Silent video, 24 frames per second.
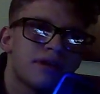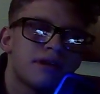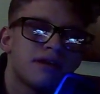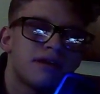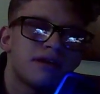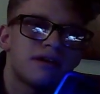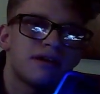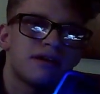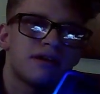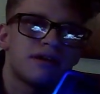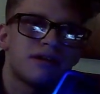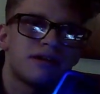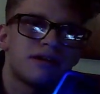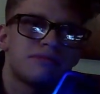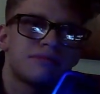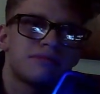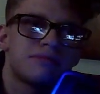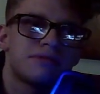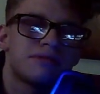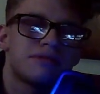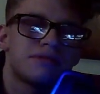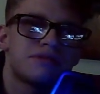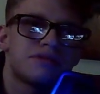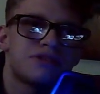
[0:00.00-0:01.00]

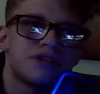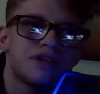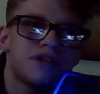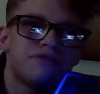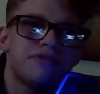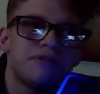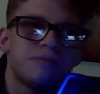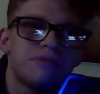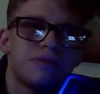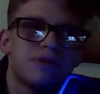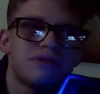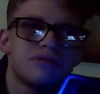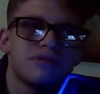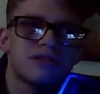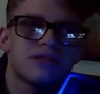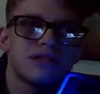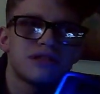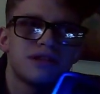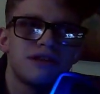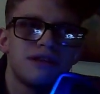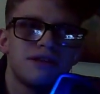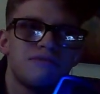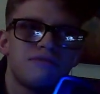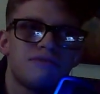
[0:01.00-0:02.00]
um, Jeffy Ball
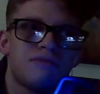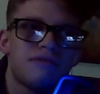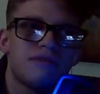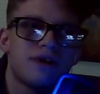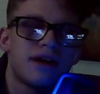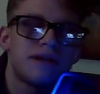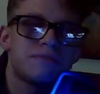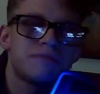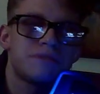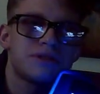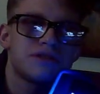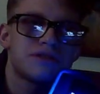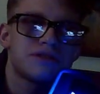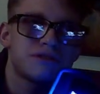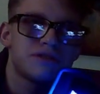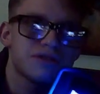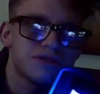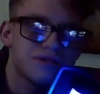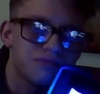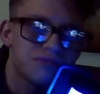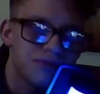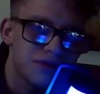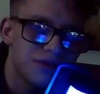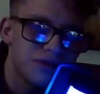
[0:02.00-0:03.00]
Z
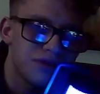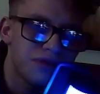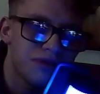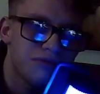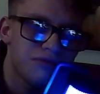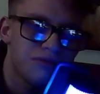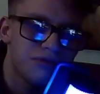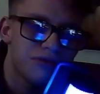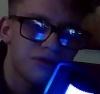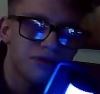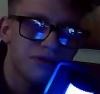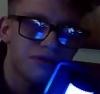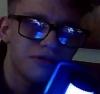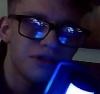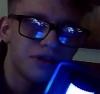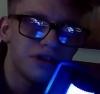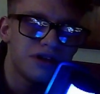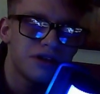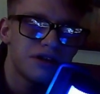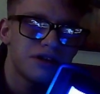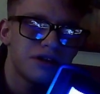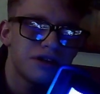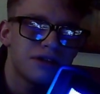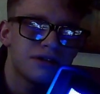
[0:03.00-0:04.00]
episodes one through
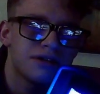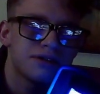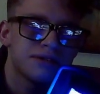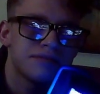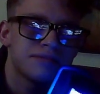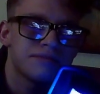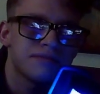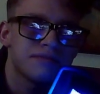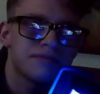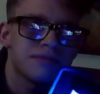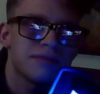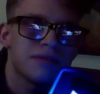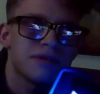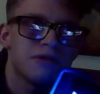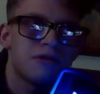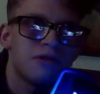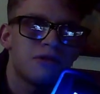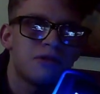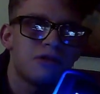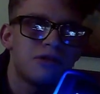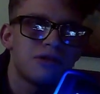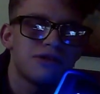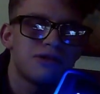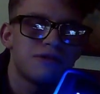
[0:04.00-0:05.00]
three
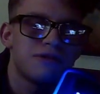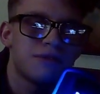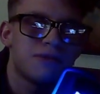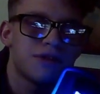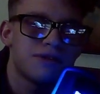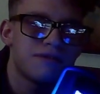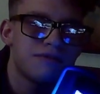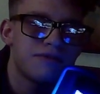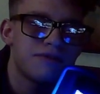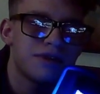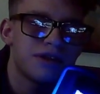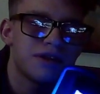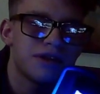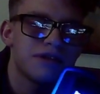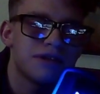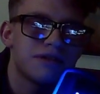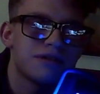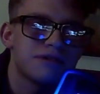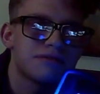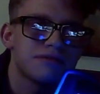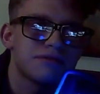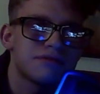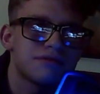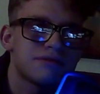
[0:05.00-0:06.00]
all in one
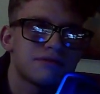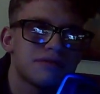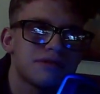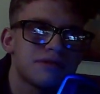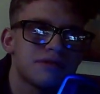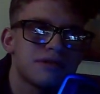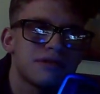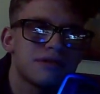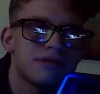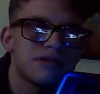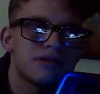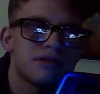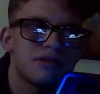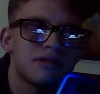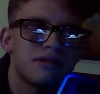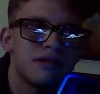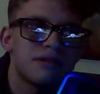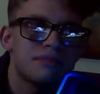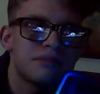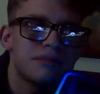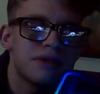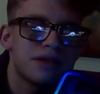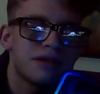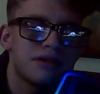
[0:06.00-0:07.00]
video.
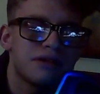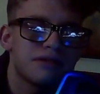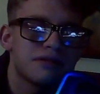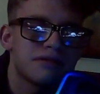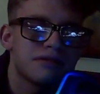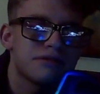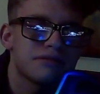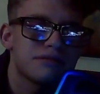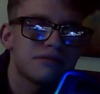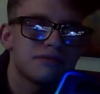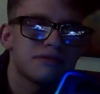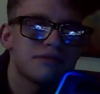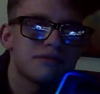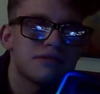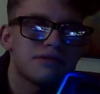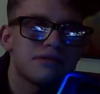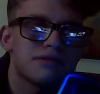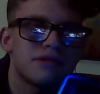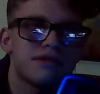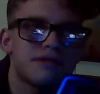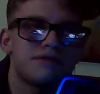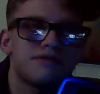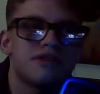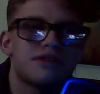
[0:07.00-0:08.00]
Let me know
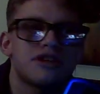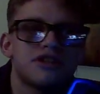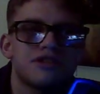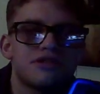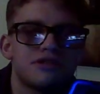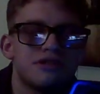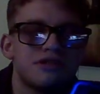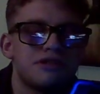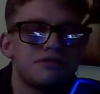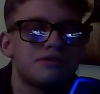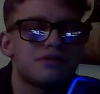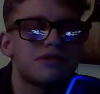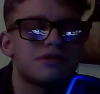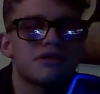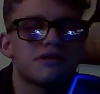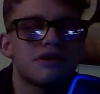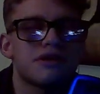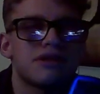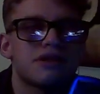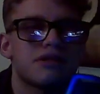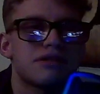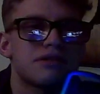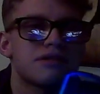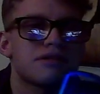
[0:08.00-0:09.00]
if I should do it or
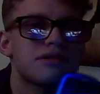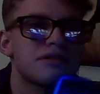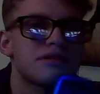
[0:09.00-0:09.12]
not.